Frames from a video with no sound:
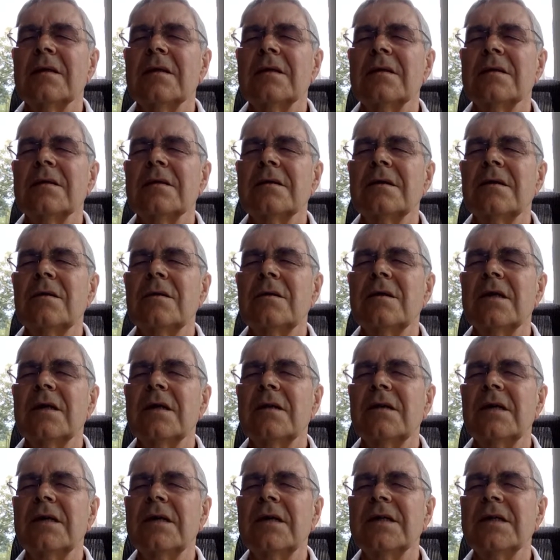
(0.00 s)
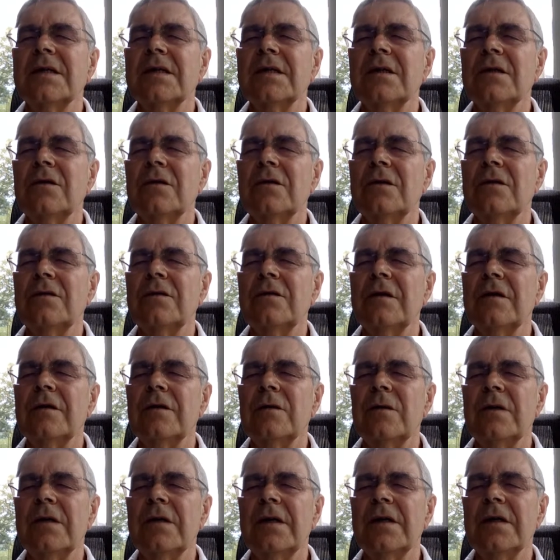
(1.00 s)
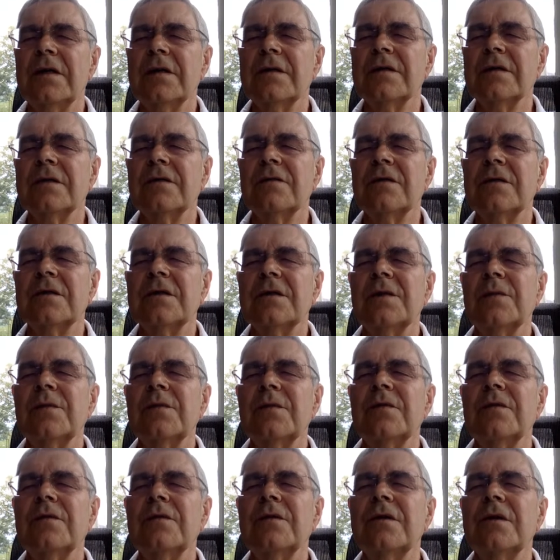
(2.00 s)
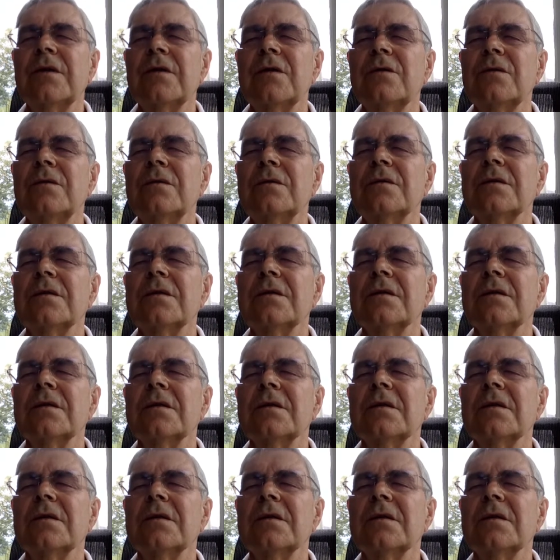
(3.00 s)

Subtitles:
So without letting go of our awareness at the tip of the nose,